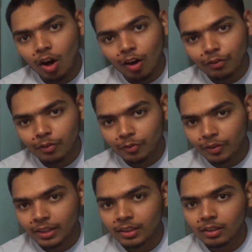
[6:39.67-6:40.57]
of
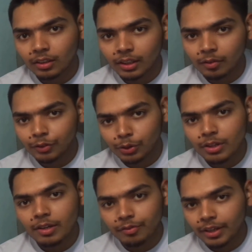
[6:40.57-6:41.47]
one
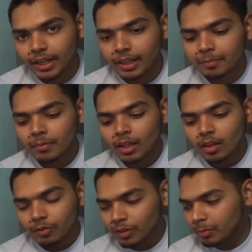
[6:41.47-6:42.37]
unit weight
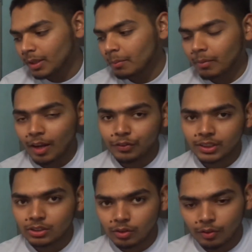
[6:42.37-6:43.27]
will be the
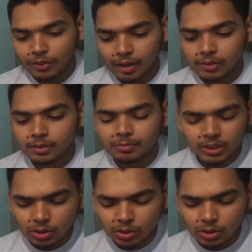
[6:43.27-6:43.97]
efficiency of the flywheel.